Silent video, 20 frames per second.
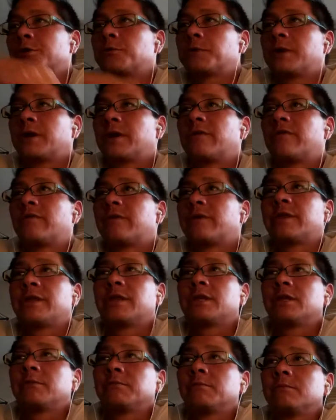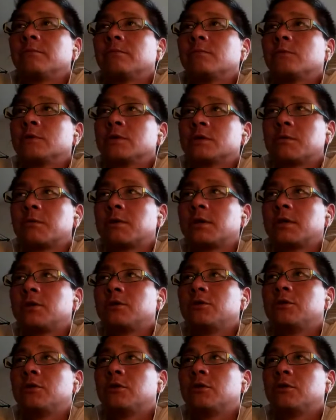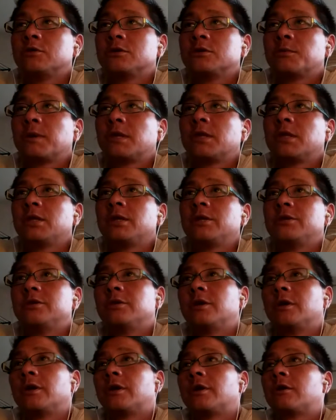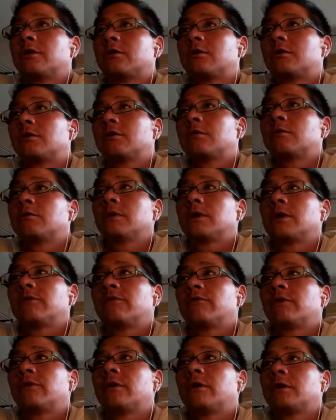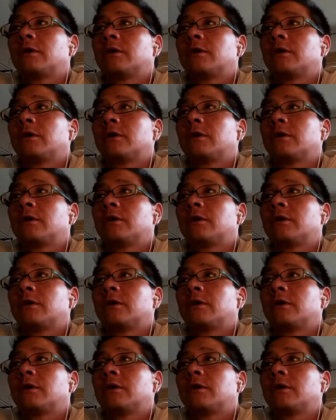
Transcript: or whatever, and somebody who knows might lead you there or whatever.